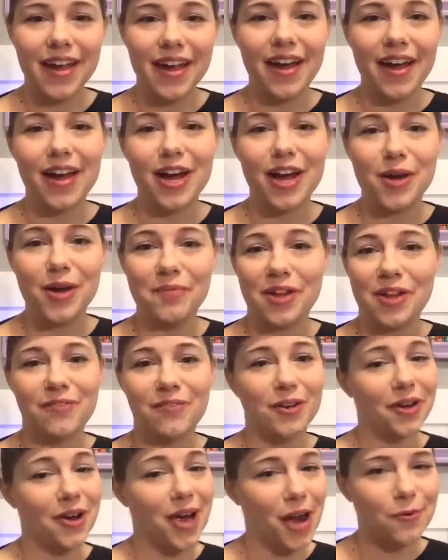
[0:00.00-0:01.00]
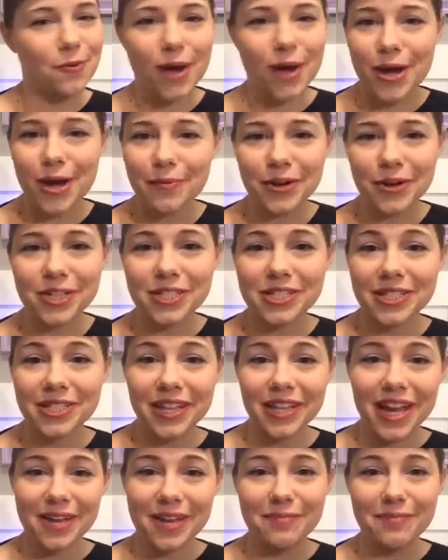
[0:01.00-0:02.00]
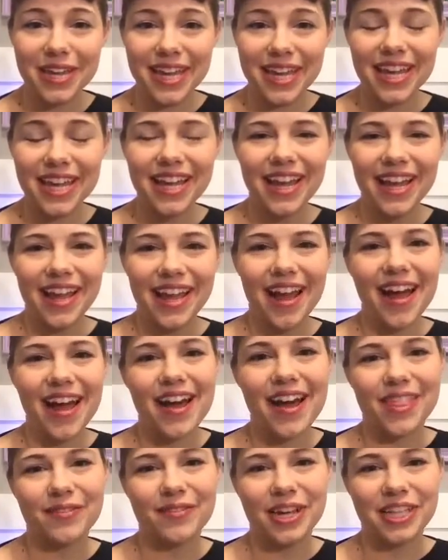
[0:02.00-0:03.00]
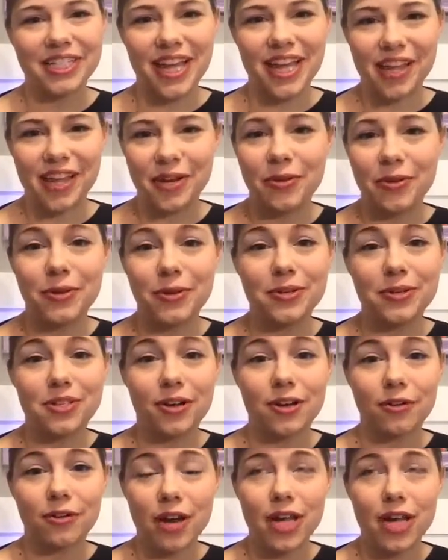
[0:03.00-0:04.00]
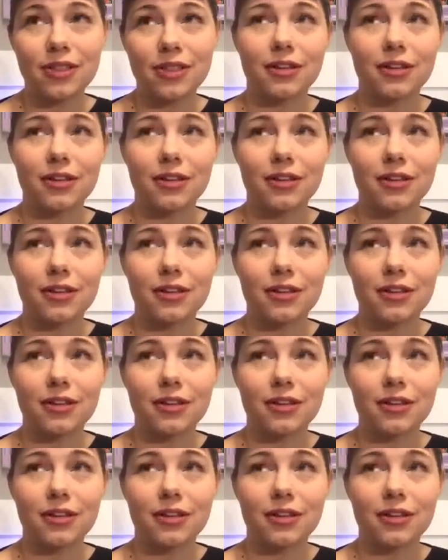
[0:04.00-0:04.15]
If you're not a water person like me, the vitality oils are great.